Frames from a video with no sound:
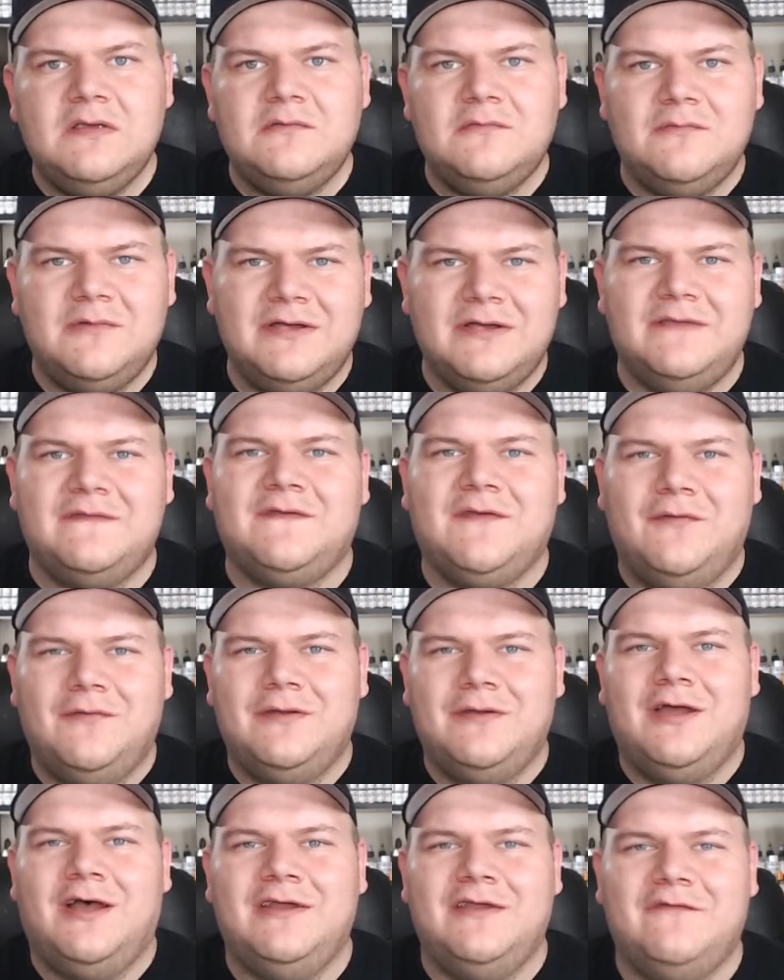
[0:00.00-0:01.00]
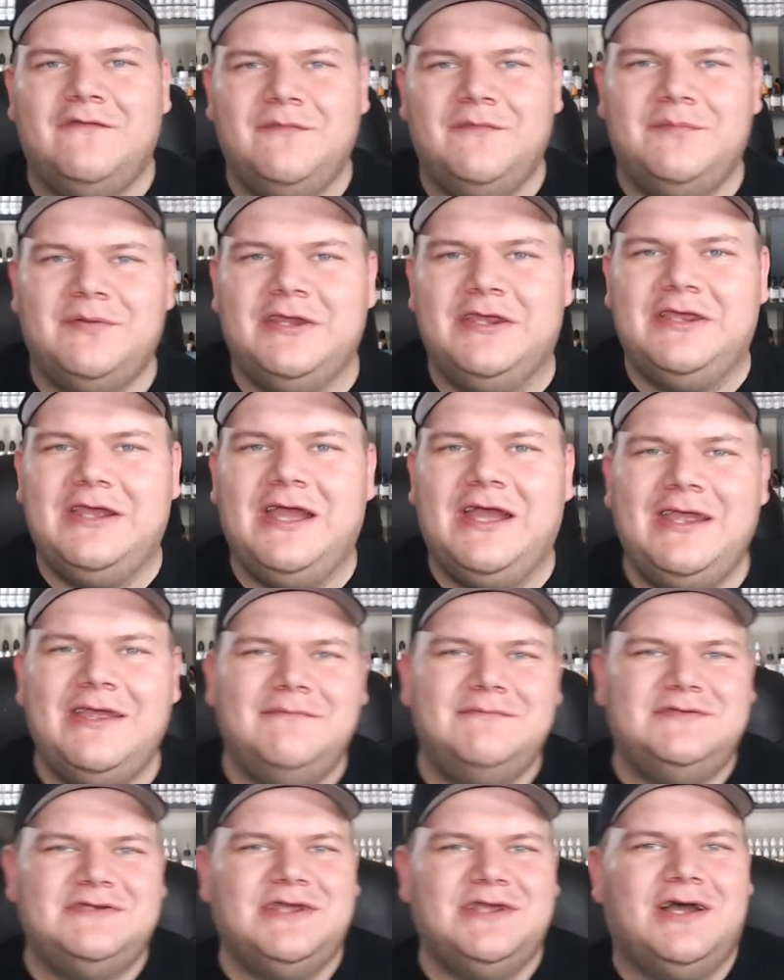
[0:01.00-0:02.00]
What is going on, everybody? I
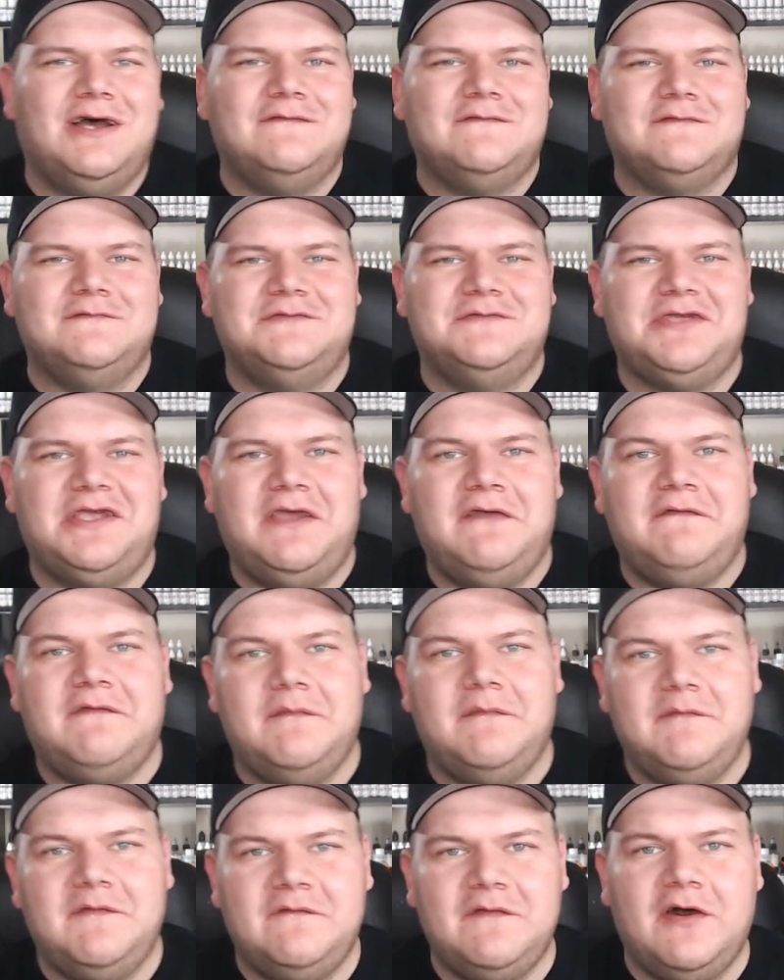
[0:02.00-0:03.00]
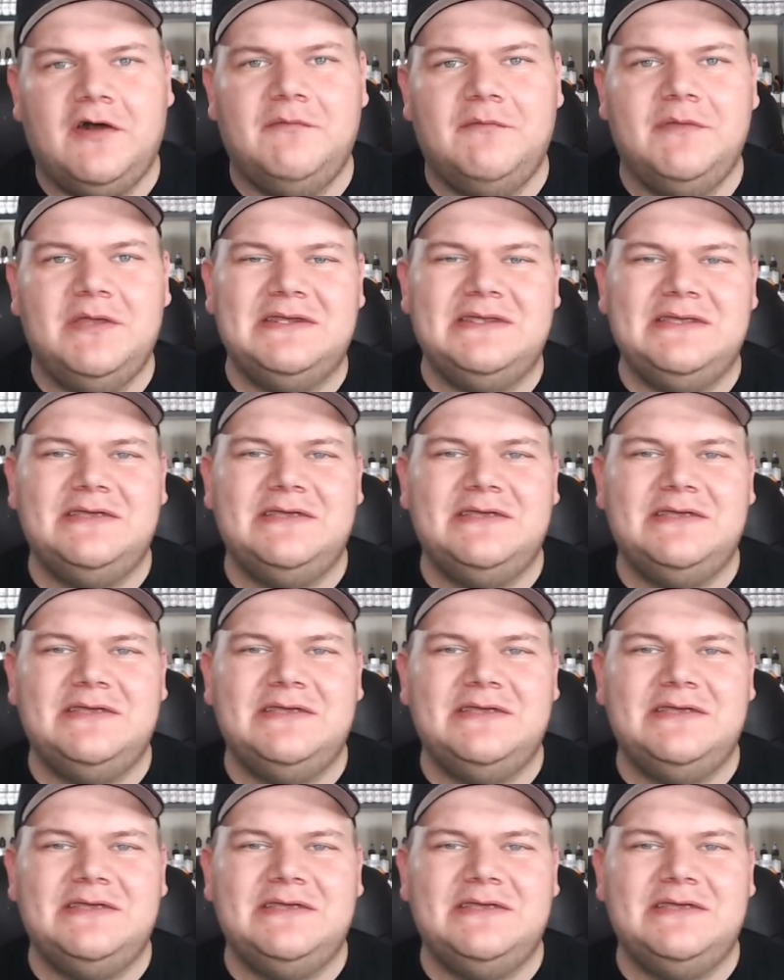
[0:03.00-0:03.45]
am John from JFM Development.